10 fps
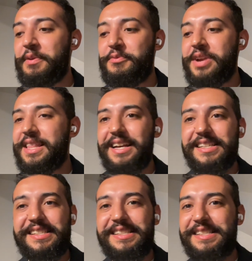really
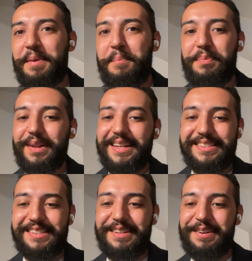as simple
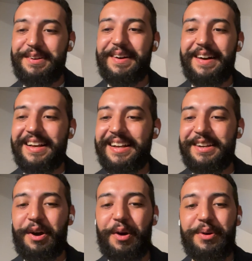as, a
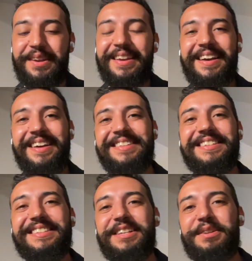code
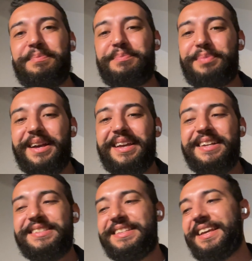just to plug it
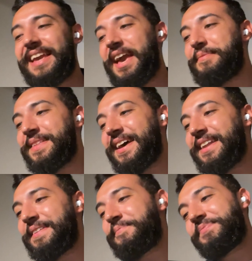into the game, and
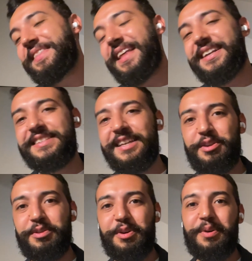then next thing
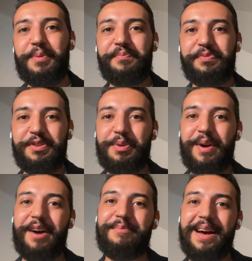you know, you
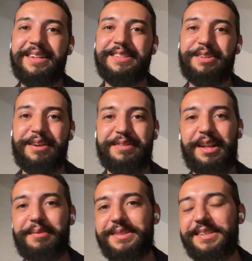have miles, you have
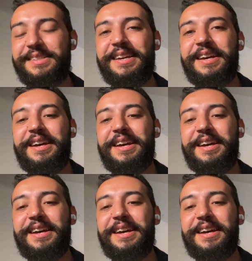kilometers.